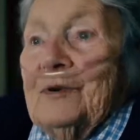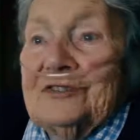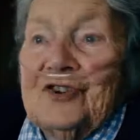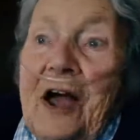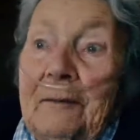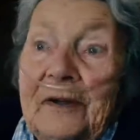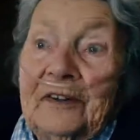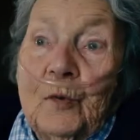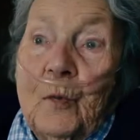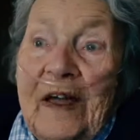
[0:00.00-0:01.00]
which I'm
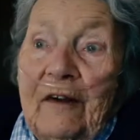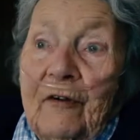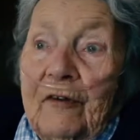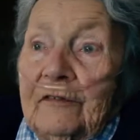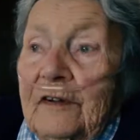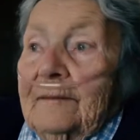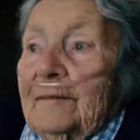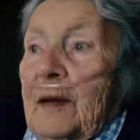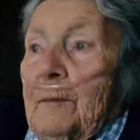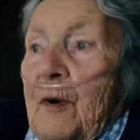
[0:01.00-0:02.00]
unaware of,
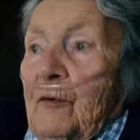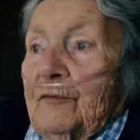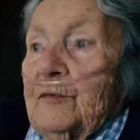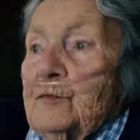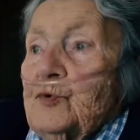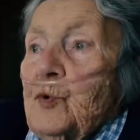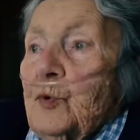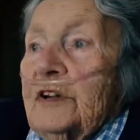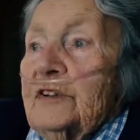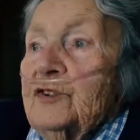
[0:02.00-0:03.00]
apart from
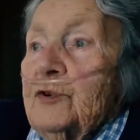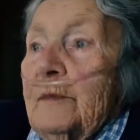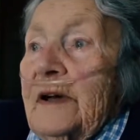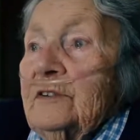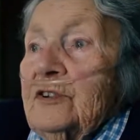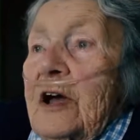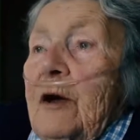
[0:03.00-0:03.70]
talking too much.